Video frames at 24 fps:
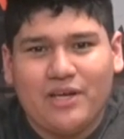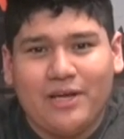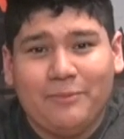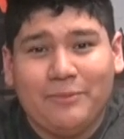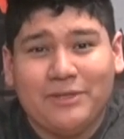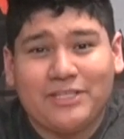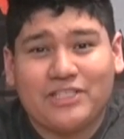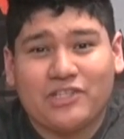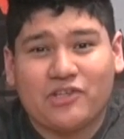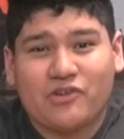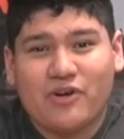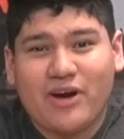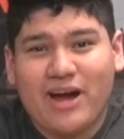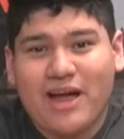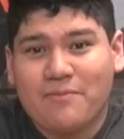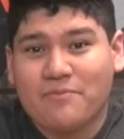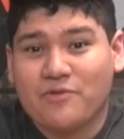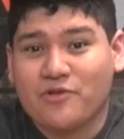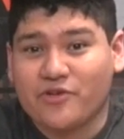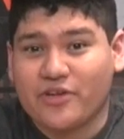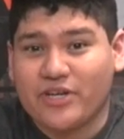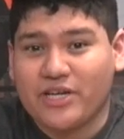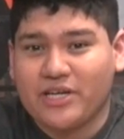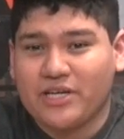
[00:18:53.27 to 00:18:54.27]
Miss
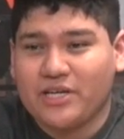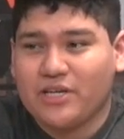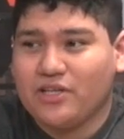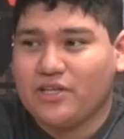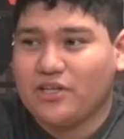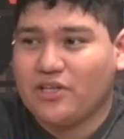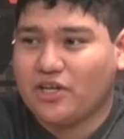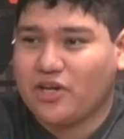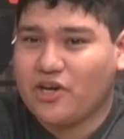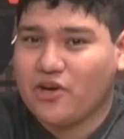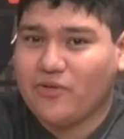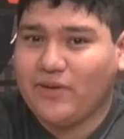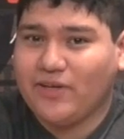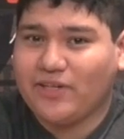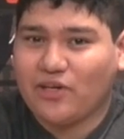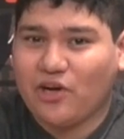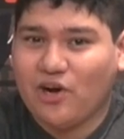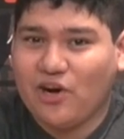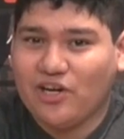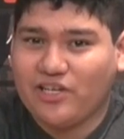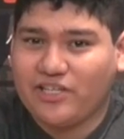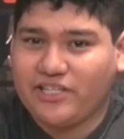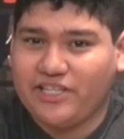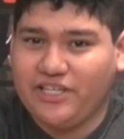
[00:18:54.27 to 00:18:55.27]
Crabtree, the current
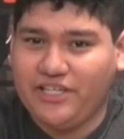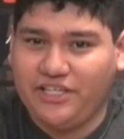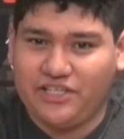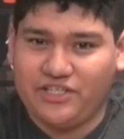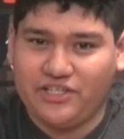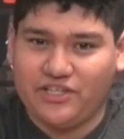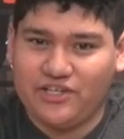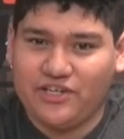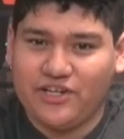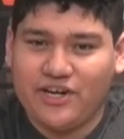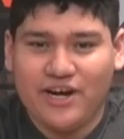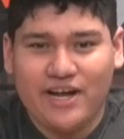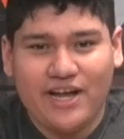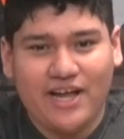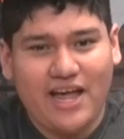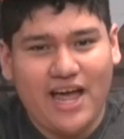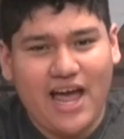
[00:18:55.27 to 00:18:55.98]
art teacher,